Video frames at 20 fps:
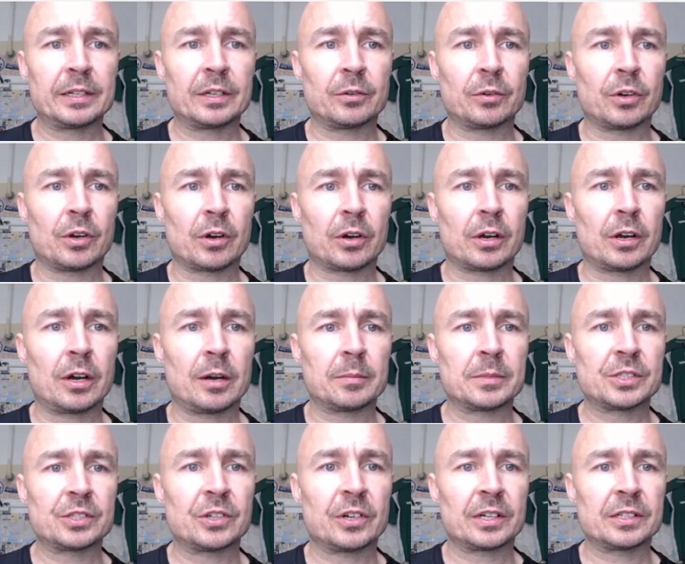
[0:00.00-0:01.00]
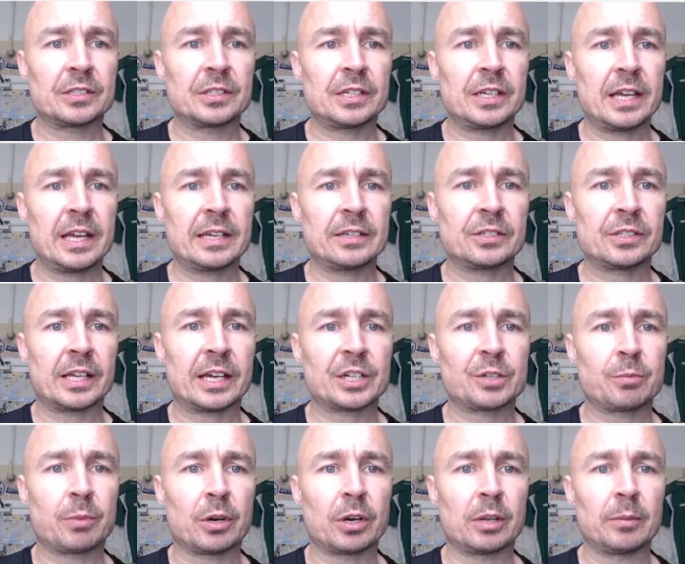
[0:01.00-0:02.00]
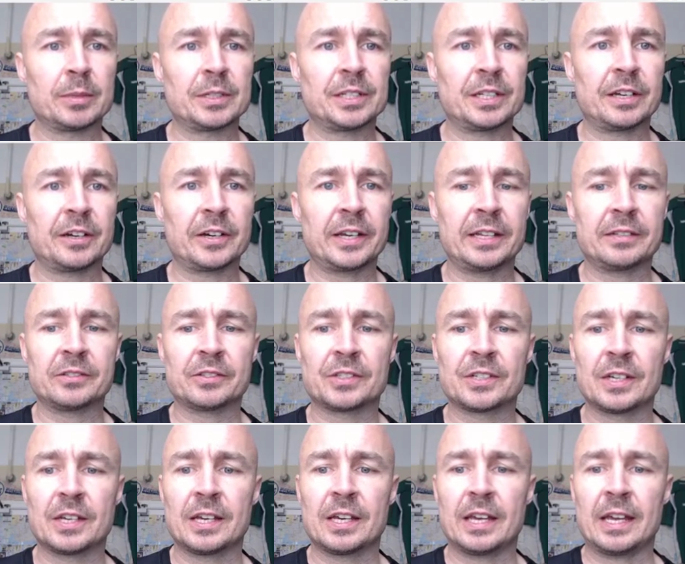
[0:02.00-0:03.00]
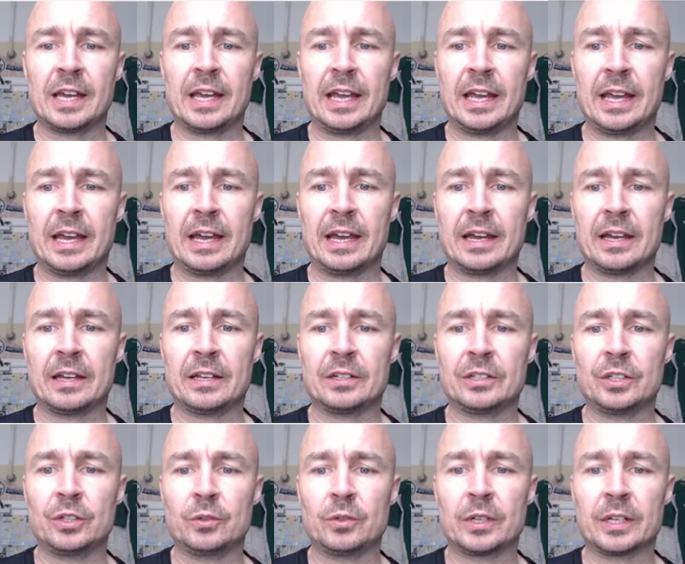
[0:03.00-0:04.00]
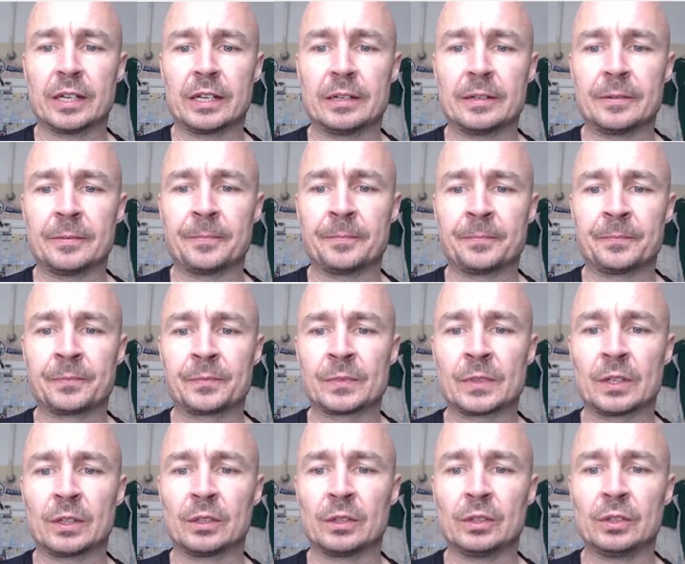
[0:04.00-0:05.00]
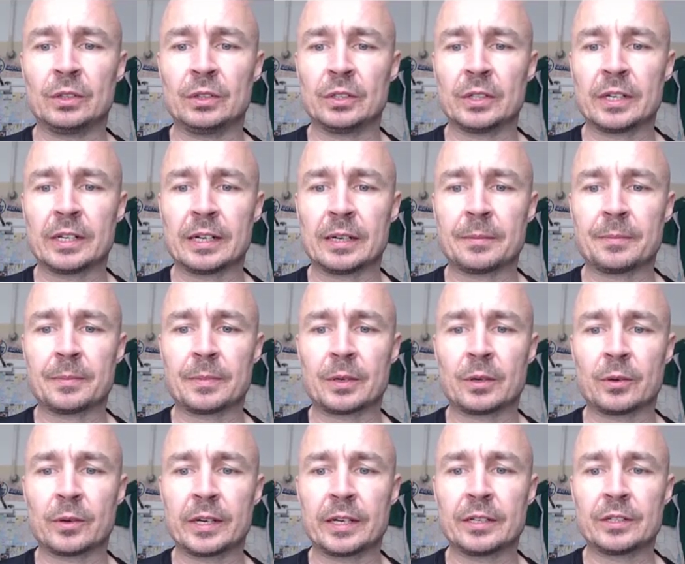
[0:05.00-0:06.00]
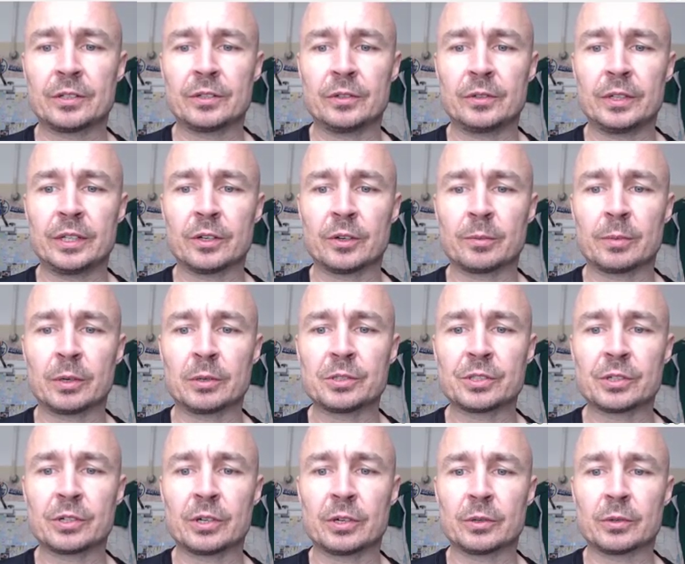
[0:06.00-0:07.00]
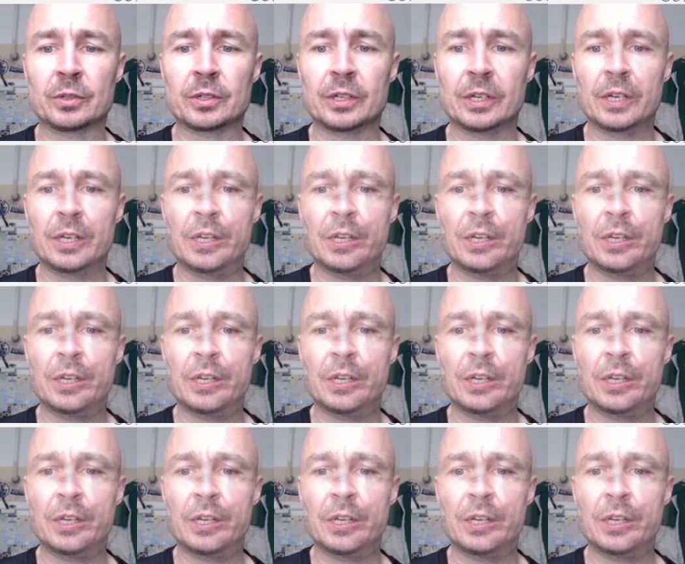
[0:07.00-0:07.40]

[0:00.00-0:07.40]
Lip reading: Go to ourcommons.ca/parliamentarians and you can look it up according to your postal code.